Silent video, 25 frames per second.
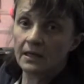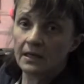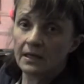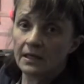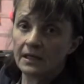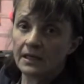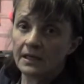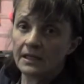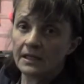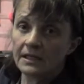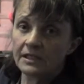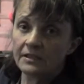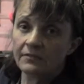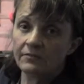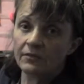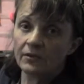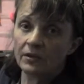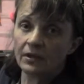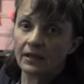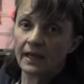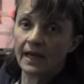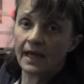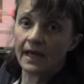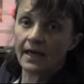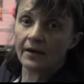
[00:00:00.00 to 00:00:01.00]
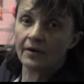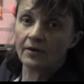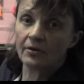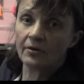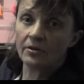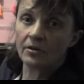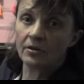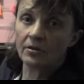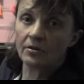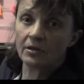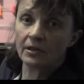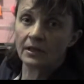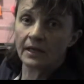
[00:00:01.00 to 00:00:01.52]
l is for ladder,
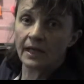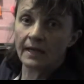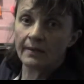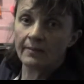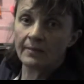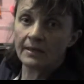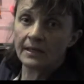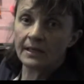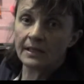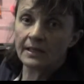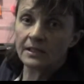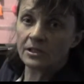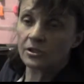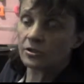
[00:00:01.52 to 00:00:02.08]
you climb it in